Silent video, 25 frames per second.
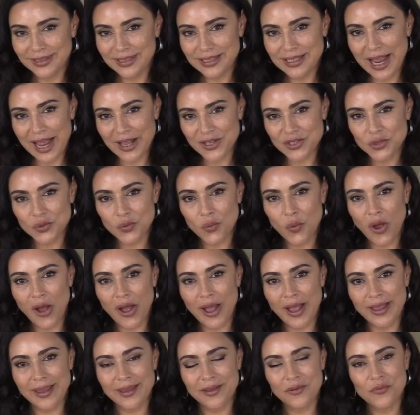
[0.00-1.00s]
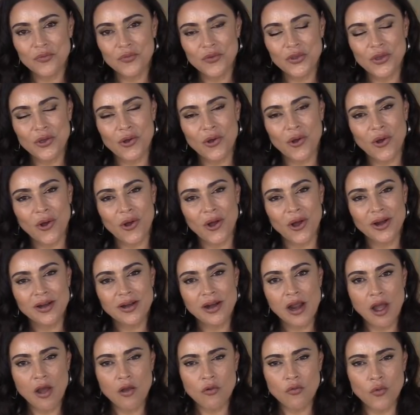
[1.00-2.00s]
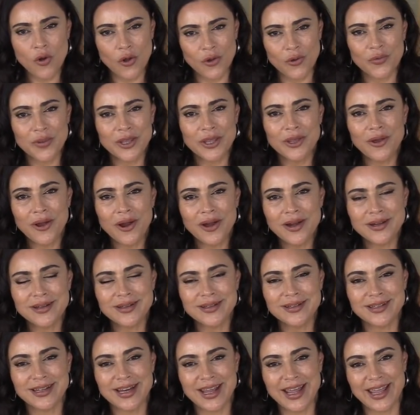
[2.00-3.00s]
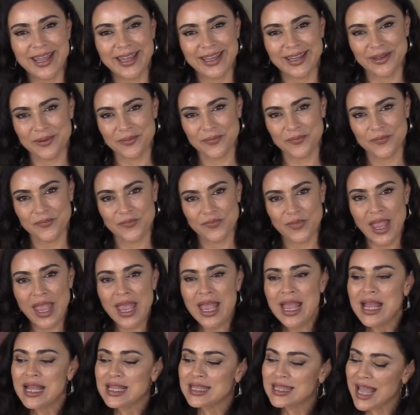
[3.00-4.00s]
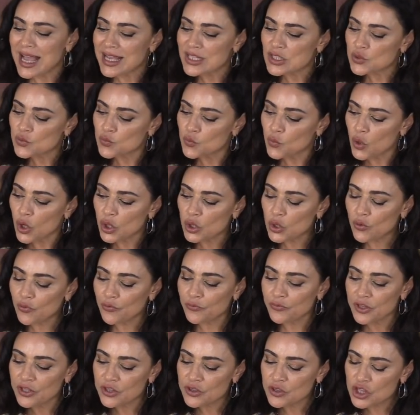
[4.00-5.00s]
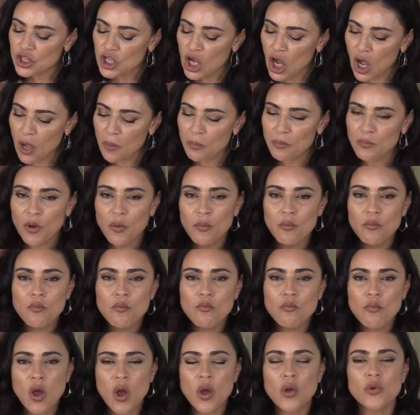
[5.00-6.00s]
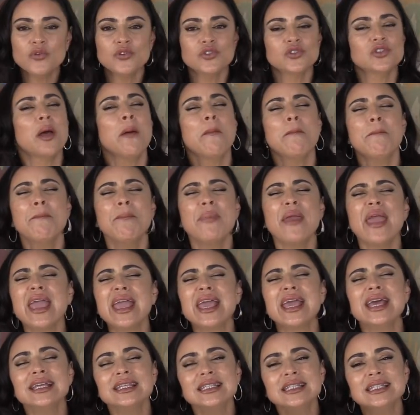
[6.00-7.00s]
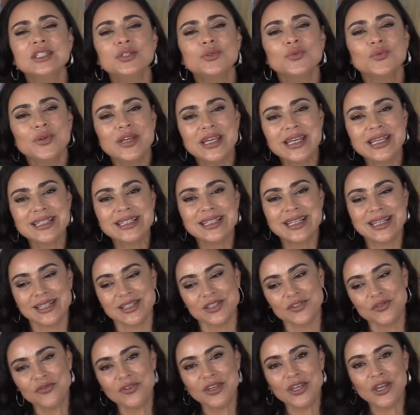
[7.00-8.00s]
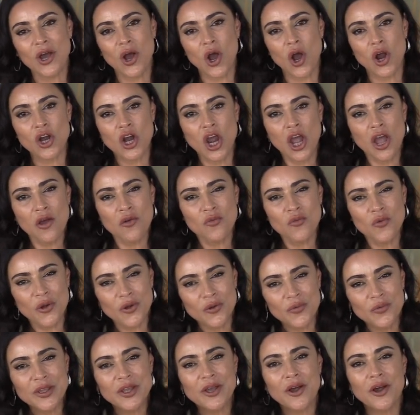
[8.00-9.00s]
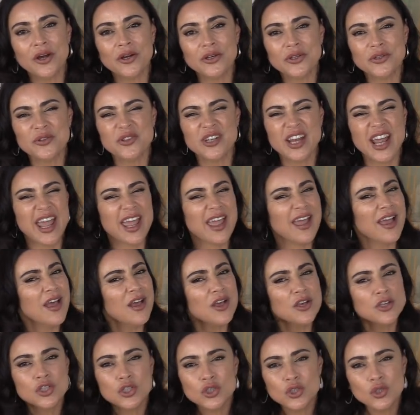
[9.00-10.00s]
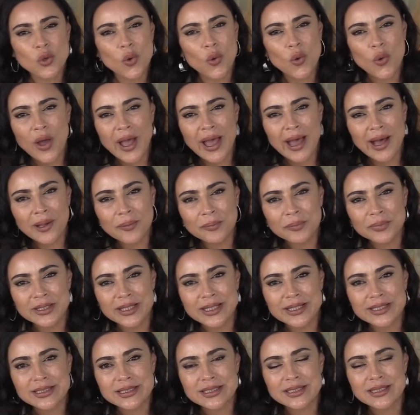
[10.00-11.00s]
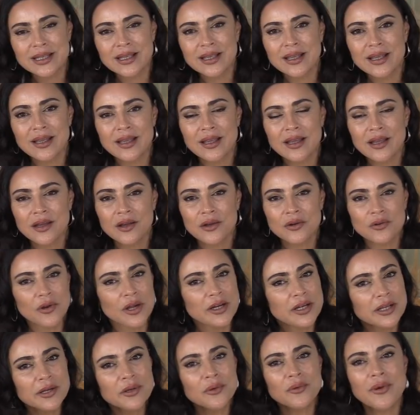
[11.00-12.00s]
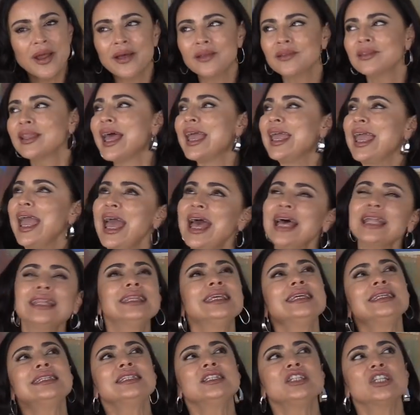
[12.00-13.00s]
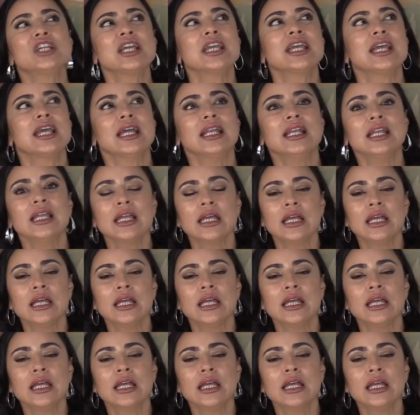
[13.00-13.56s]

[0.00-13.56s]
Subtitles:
That's why we are where we are today. That's one of the top most biggest reasons we are where we are today. So helpless, running around like headless chicken,